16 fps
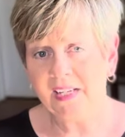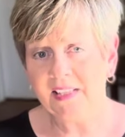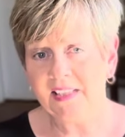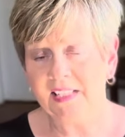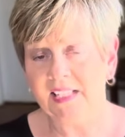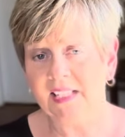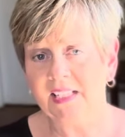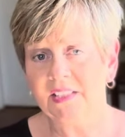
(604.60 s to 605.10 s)

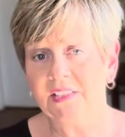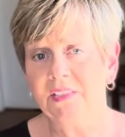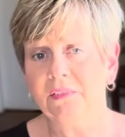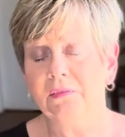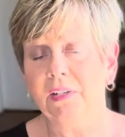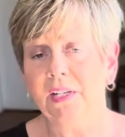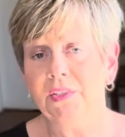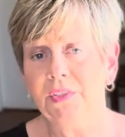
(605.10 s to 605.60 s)
things
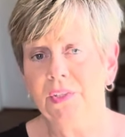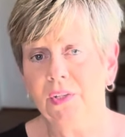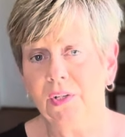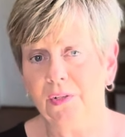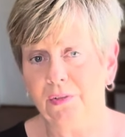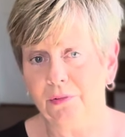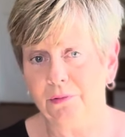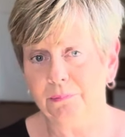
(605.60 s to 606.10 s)
around your
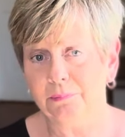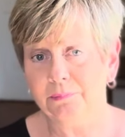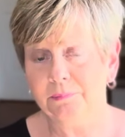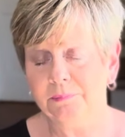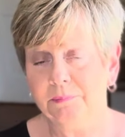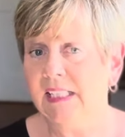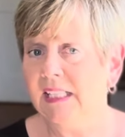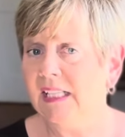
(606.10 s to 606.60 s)

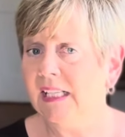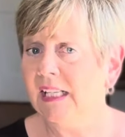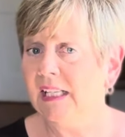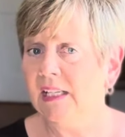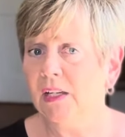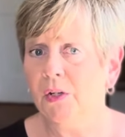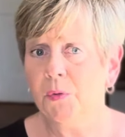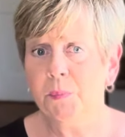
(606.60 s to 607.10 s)
home, it
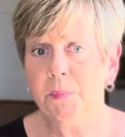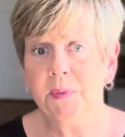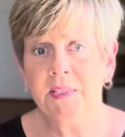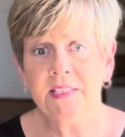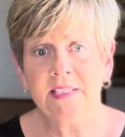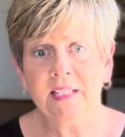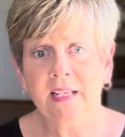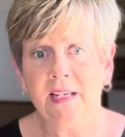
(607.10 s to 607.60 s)

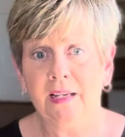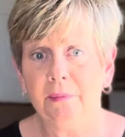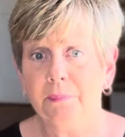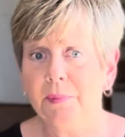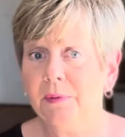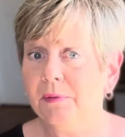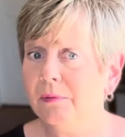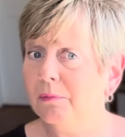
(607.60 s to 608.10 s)
opens up
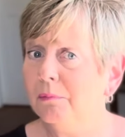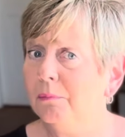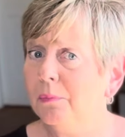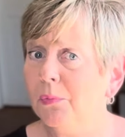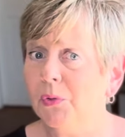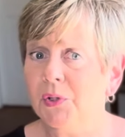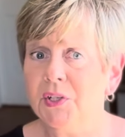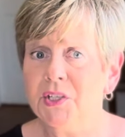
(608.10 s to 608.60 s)

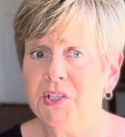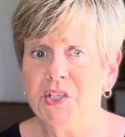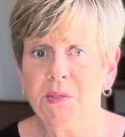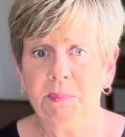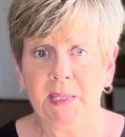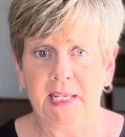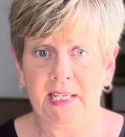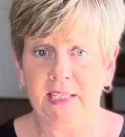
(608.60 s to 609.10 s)
more
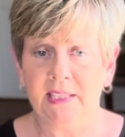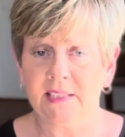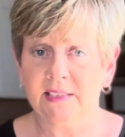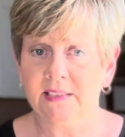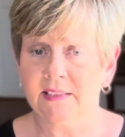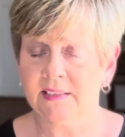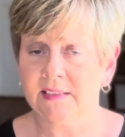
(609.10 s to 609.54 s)
space